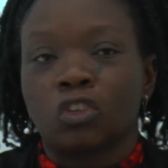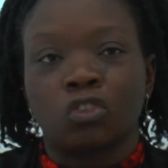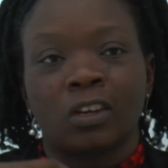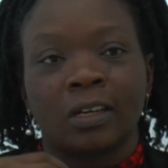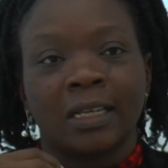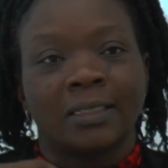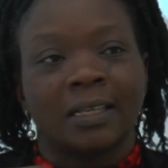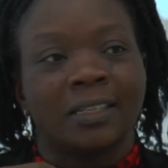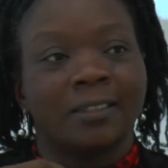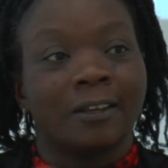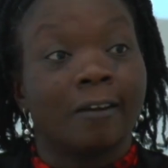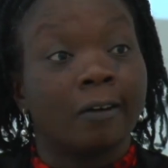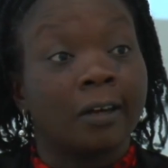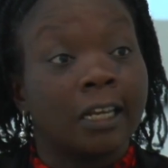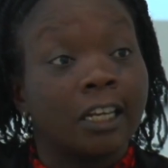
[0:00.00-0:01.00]
is not
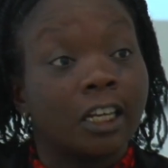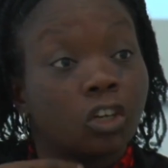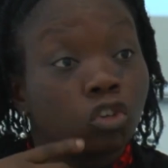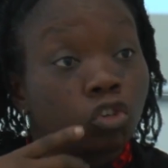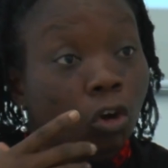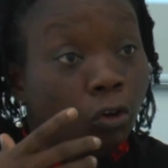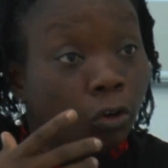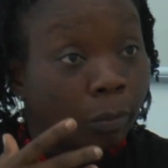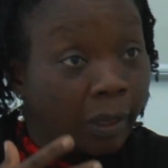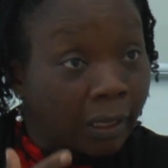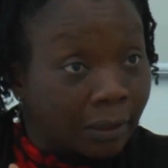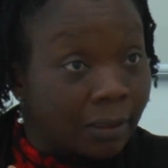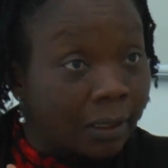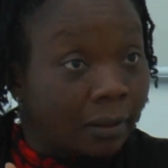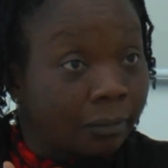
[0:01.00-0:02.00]
necessarily
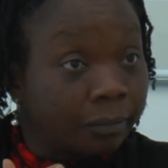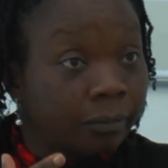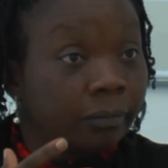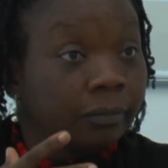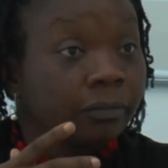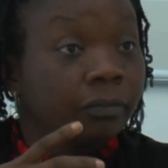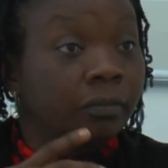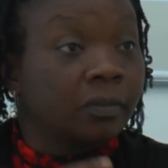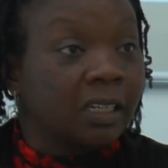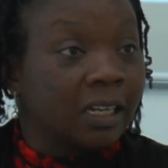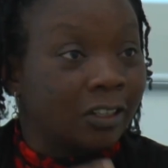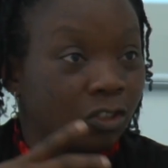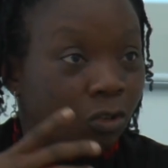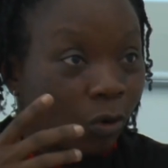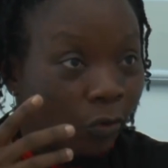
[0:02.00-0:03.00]
documented.
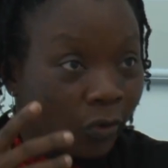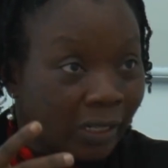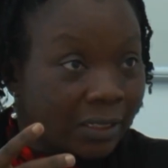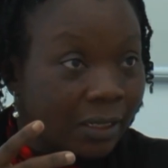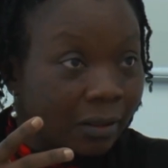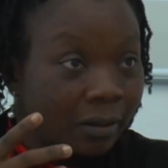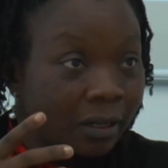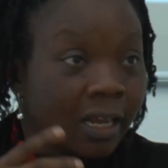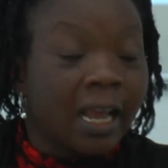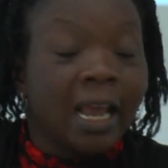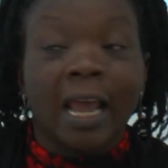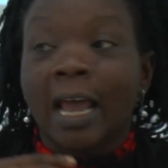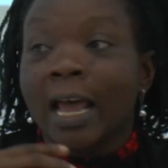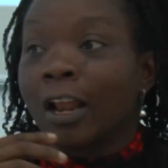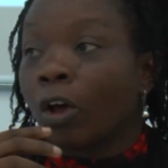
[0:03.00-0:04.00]
It's not written.
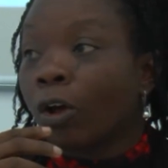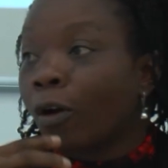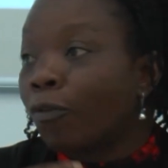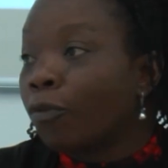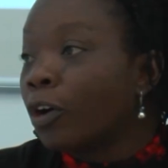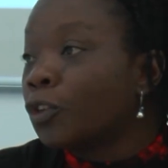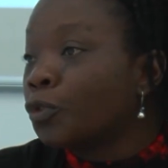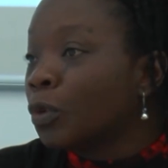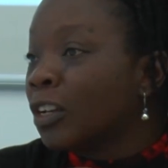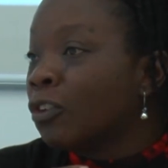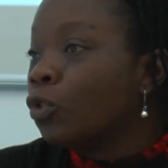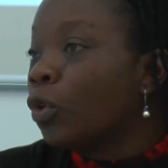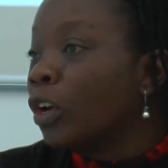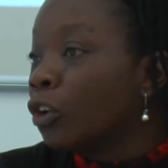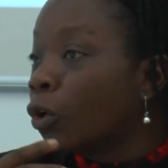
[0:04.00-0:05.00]
A lot of what we
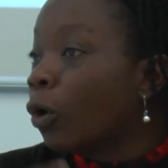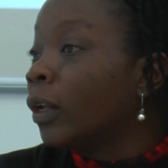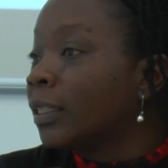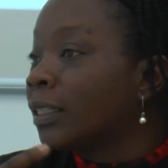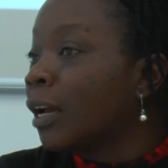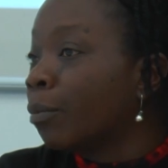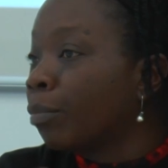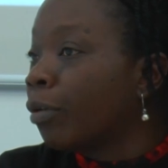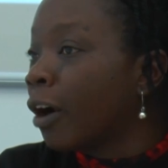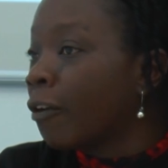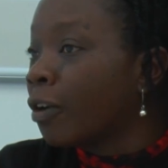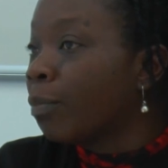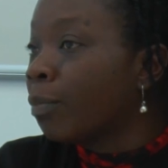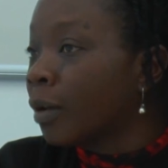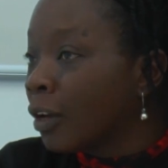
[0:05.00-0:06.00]
do in
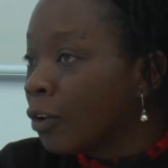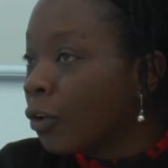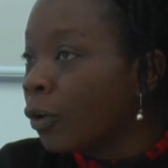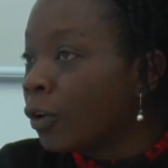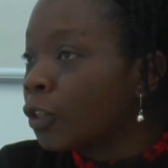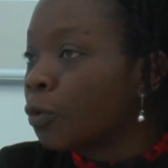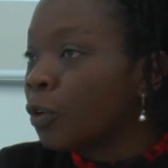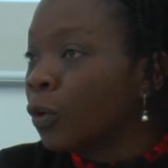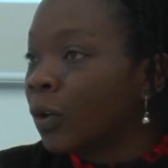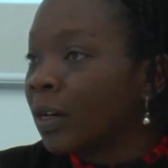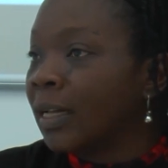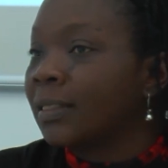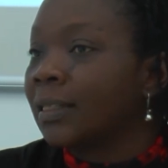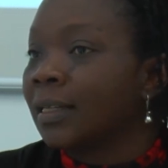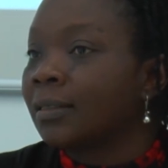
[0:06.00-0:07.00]
contemporary periods, we don't
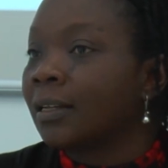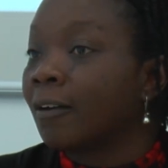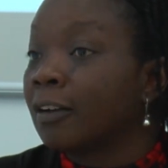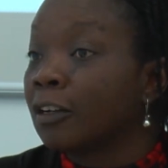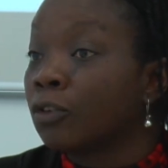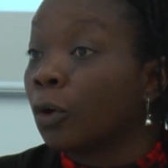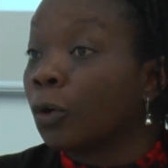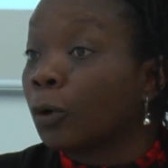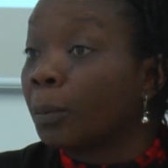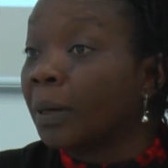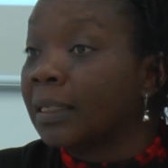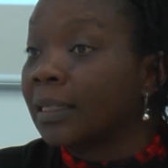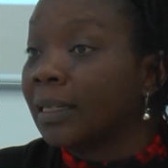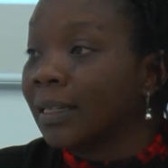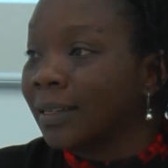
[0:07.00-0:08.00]
necessarily
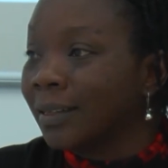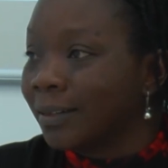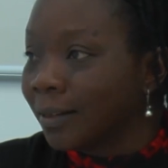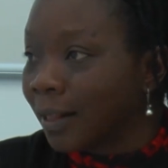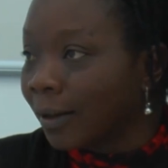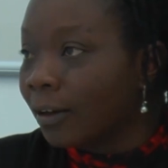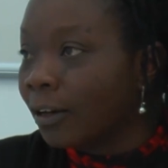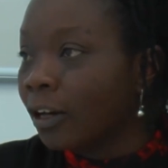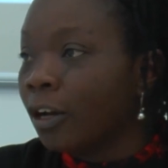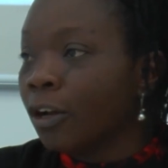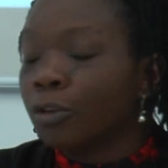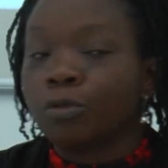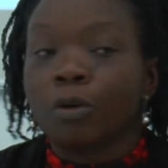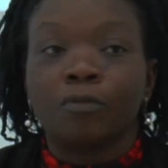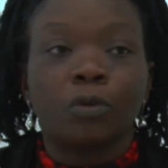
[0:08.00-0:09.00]
document it either.
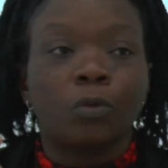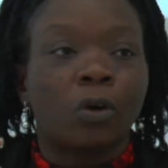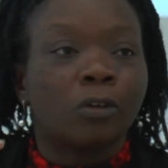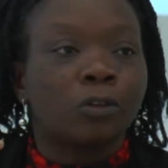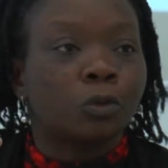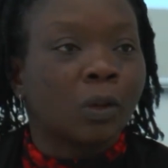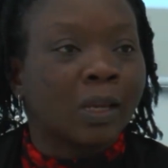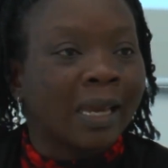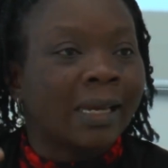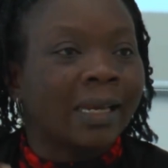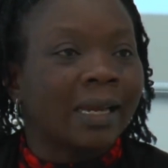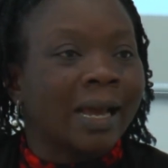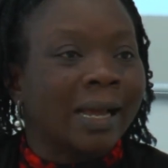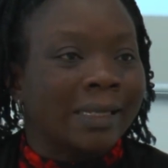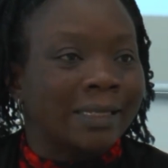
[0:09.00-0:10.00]
So if you want to
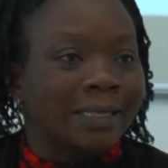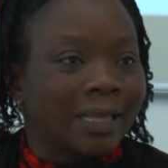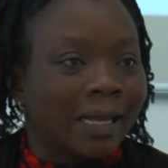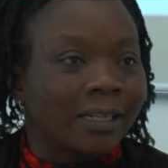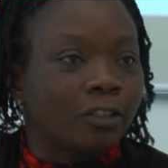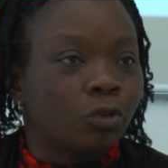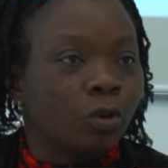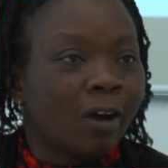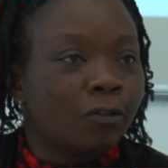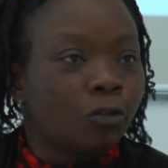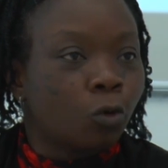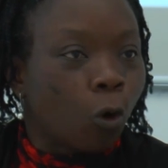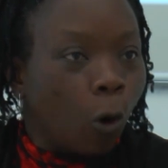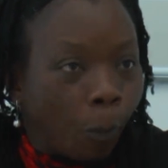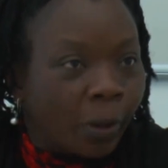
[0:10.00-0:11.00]
get at that, you have
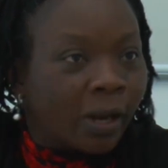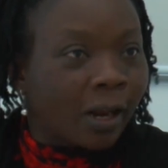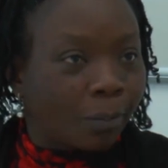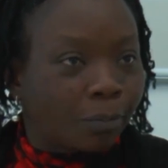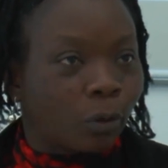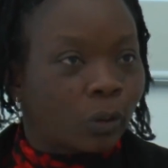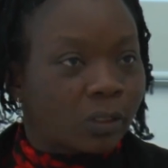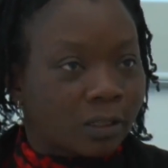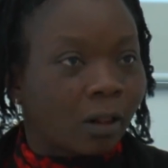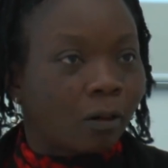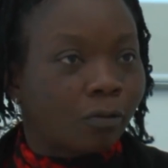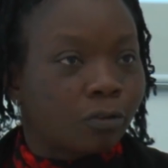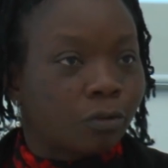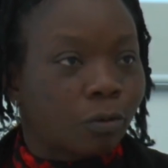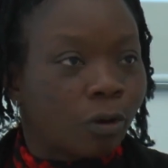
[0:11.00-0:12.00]
to open up
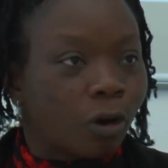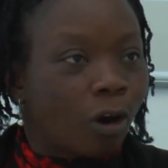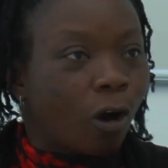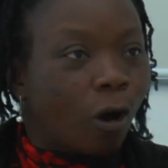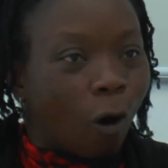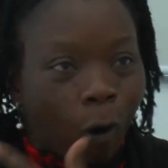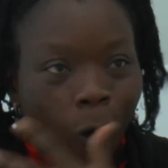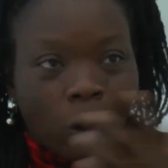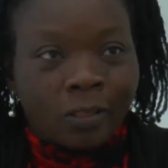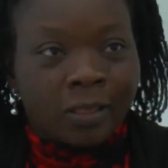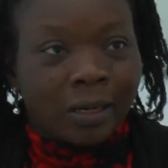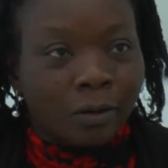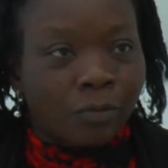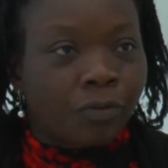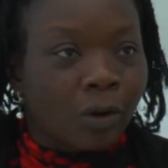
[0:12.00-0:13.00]
yourself to all
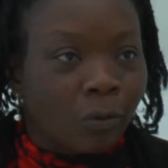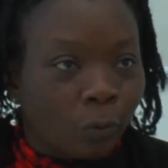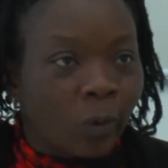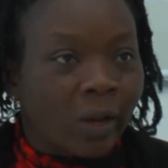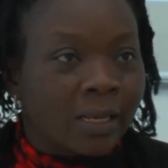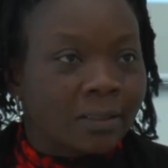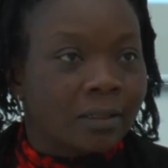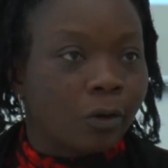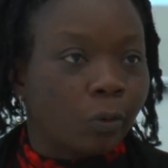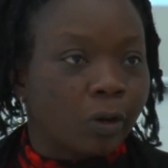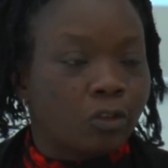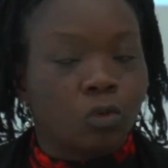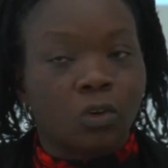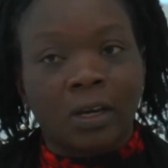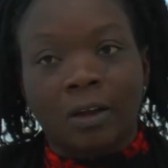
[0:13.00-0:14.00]
the different ways in
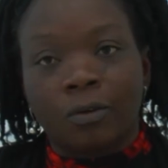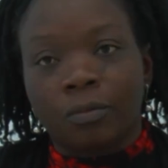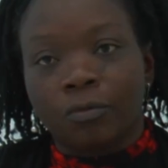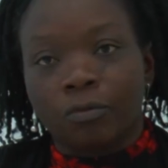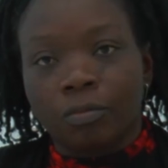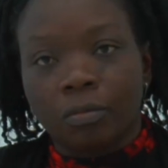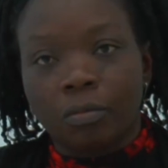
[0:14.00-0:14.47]
which you can